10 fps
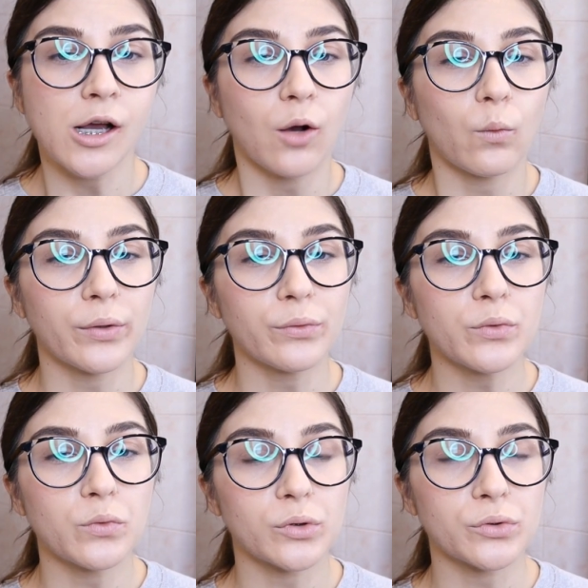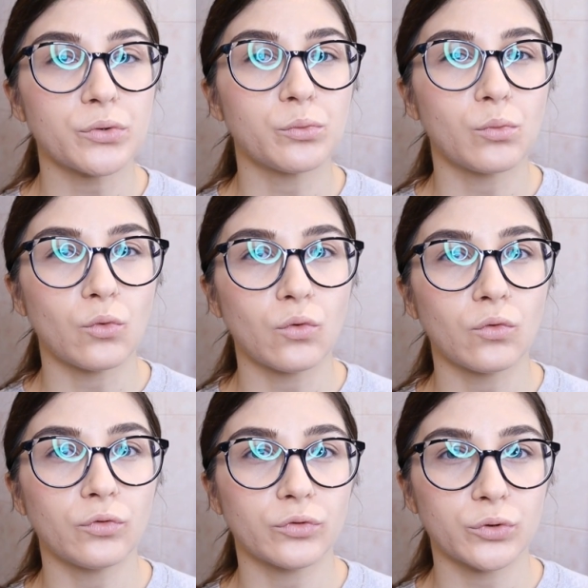when we want to move
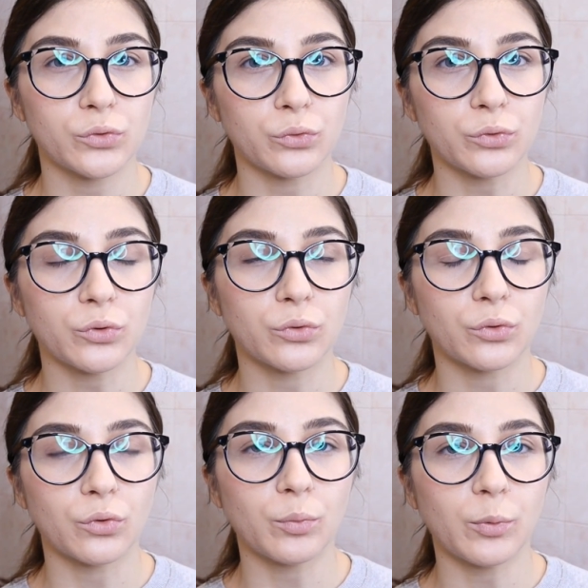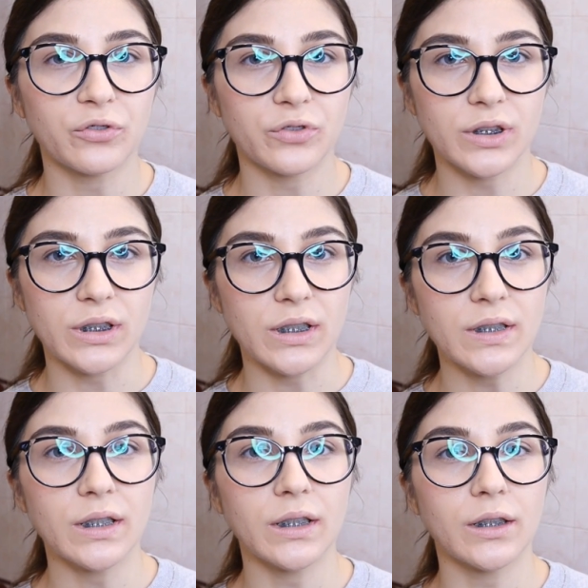tooth or group of
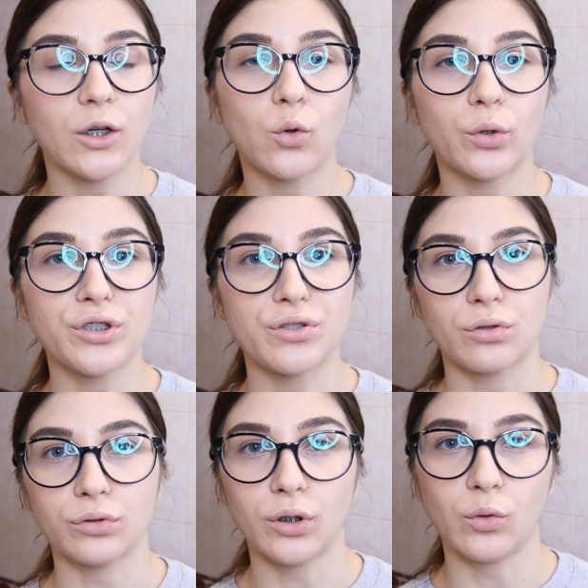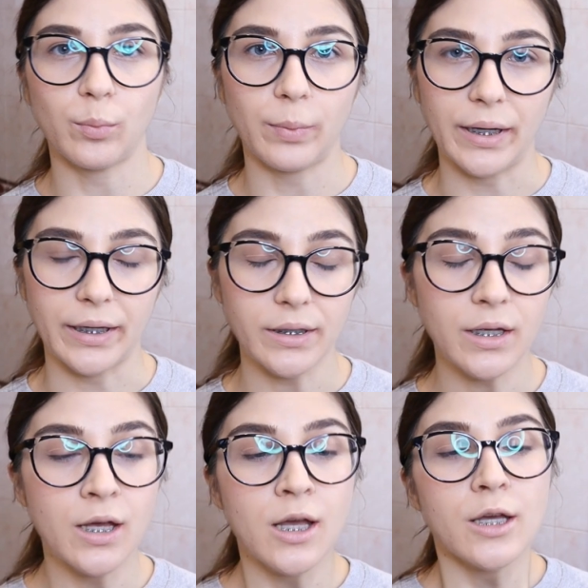teeth in the horizontal plane.
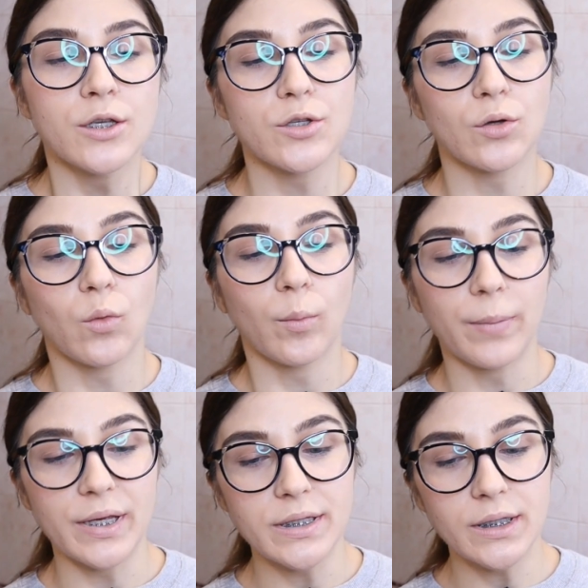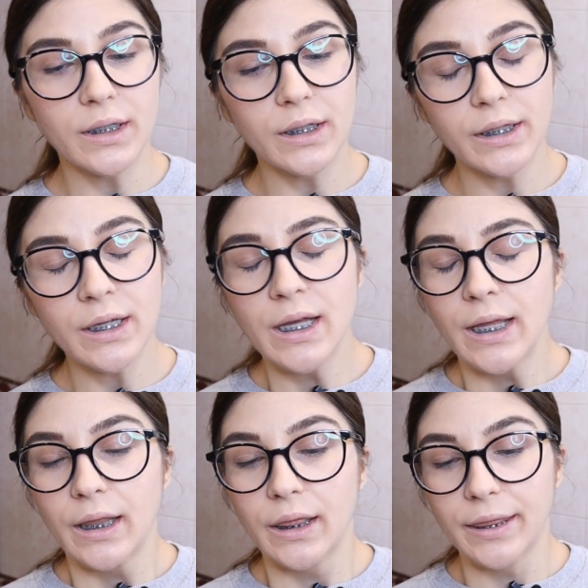So basically
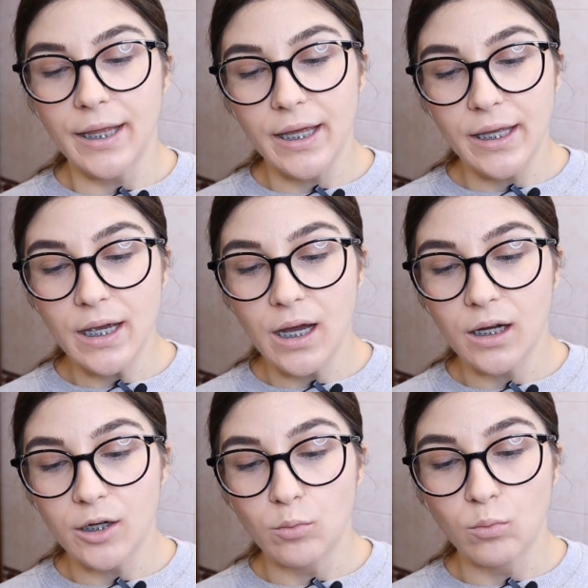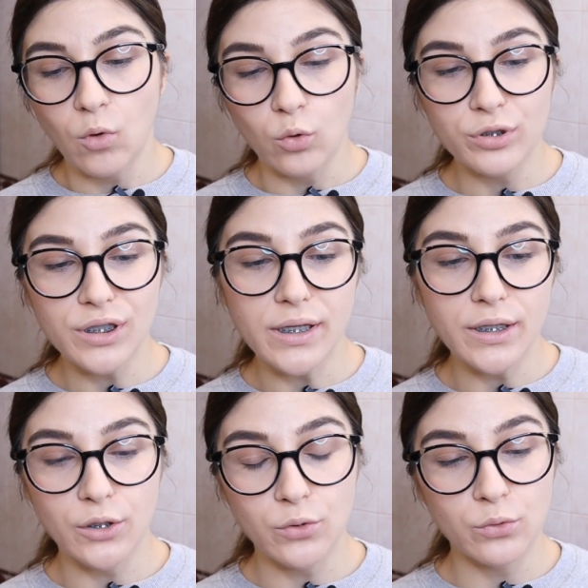they are mostly
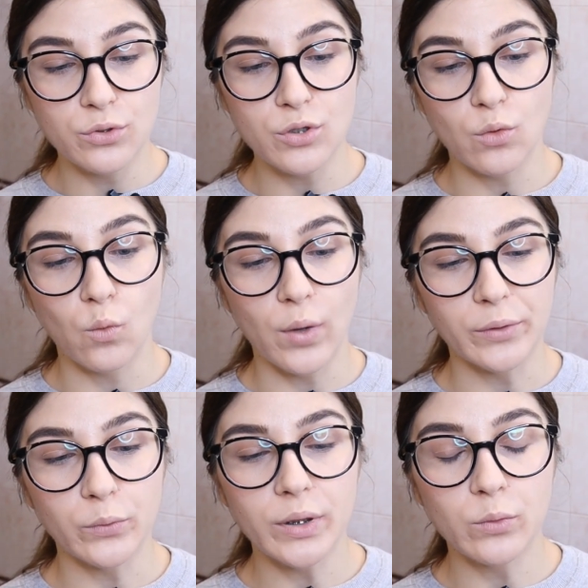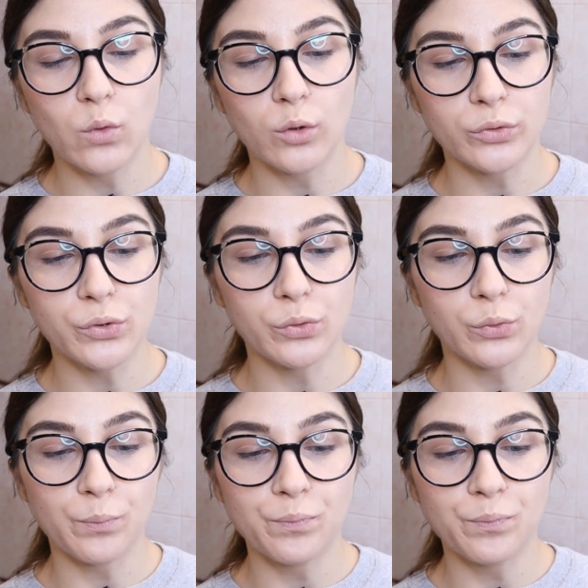used when we want to